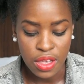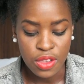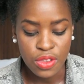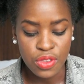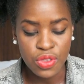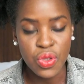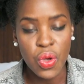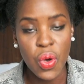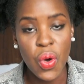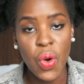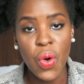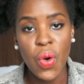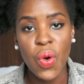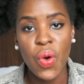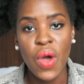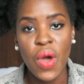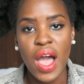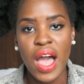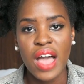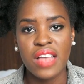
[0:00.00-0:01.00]

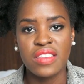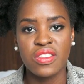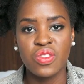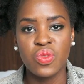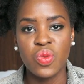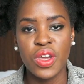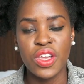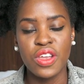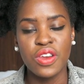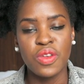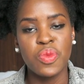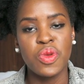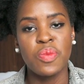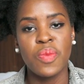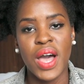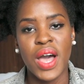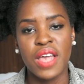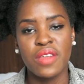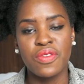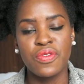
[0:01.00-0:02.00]
So I just want you to be
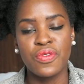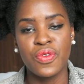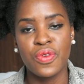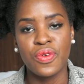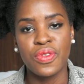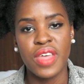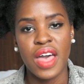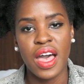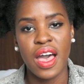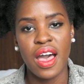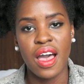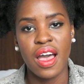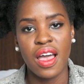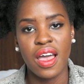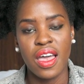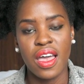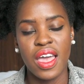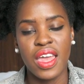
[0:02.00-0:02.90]
mindful that